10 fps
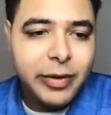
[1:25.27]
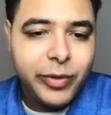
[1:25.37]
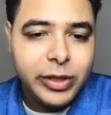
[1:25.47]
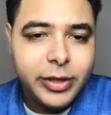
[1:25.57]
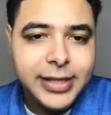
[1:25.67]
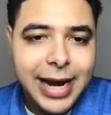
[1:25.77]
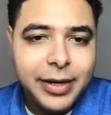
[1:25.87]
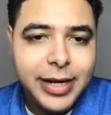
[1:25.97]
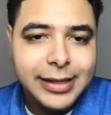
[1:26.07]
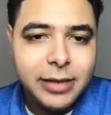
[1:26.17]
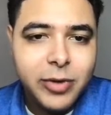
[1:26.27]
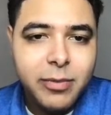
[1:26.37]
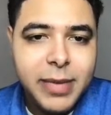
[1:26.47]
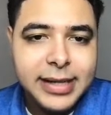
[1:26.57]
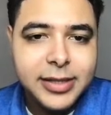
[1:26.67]
If we look down here at the
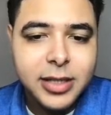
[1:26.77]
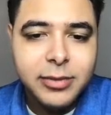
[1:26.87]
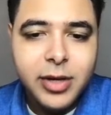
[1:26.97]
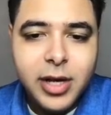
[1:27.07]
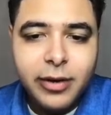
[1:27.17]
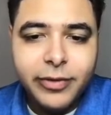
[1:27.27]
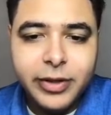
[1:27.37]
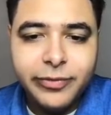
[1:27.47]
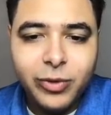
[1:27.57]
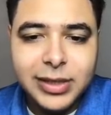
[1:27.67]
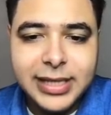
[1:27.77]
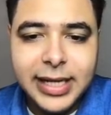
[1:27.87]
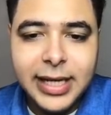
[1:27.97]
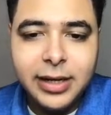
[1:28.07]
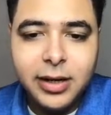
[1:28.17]
momentum for the
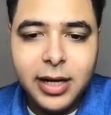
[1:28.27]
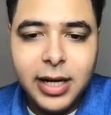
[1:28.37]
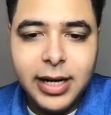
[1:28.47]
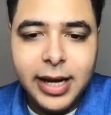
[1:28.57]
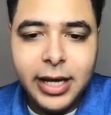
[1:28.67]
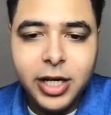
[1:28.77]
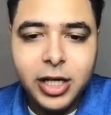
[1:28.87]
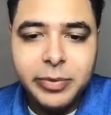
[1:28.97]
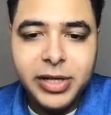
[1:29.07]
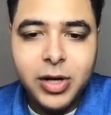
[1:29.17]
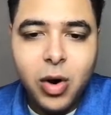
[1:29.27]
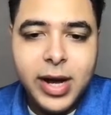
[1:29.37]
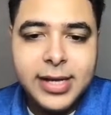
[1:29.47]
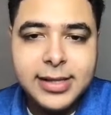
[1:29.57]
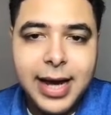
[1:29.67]
14, uh, it could be
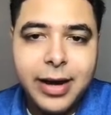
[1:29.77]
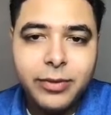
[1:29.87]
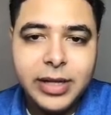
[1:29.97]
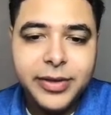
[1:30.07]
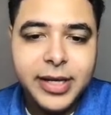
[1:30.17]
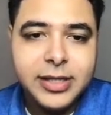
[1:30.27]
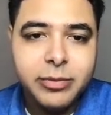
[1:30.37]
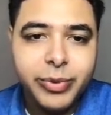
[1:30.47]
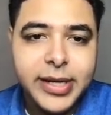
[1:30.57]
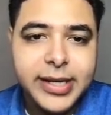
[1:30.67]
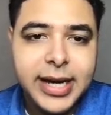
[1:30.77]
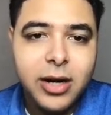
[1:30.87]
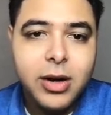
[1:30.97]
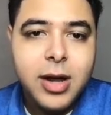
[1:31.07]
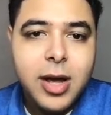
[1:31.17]
noise. I don't really think it's a
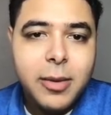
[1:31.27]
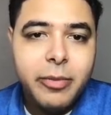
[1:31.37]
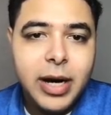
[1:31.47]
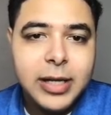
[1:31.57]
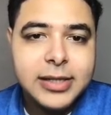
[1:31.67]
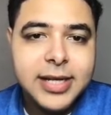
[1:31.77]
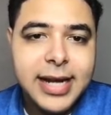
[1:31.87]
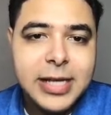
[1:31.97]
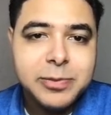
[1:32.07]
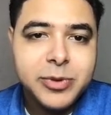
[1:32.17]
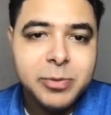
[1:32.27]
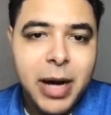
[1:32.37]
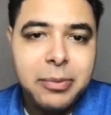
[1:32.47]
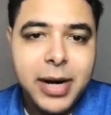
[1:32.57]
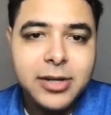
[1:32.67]
breakout. Uh, today's
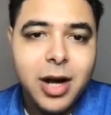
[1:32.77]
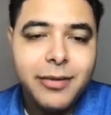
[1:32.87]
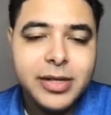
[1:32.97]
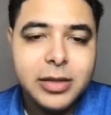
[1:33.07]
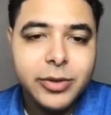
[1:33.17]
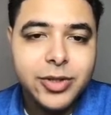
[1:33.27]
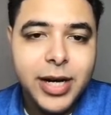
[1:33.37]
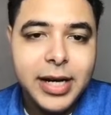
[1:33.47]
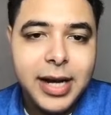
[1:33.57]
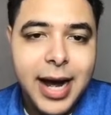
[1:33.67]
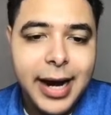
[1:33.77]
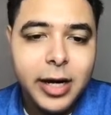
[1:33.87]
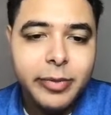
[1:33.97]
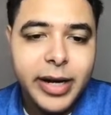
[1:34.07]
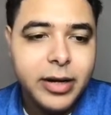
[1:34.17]
spot price, obviously, we're trading
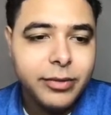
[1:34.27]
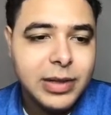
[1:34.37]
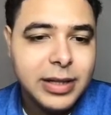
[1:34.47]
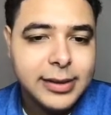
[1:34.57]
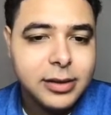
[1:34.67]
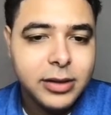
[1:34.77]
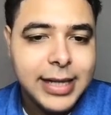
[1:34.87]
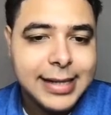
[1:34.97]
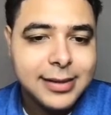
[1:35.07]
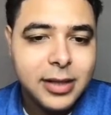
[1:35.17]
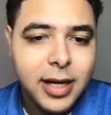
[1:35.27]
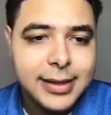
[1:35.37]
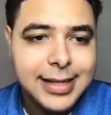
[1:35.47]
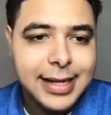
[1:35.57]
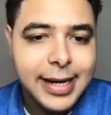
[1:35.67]
higher, but I don't really like to look at uh,
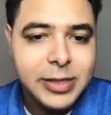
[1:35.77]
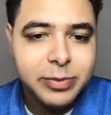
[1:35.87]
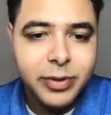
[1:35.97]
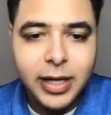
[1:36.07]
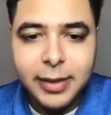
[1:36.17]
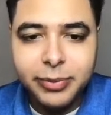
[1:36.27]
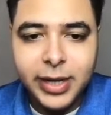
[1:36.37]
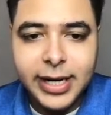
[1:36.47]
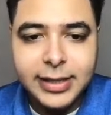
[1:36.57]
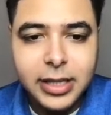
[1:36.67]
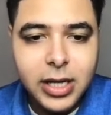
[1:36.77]
today's uh, price.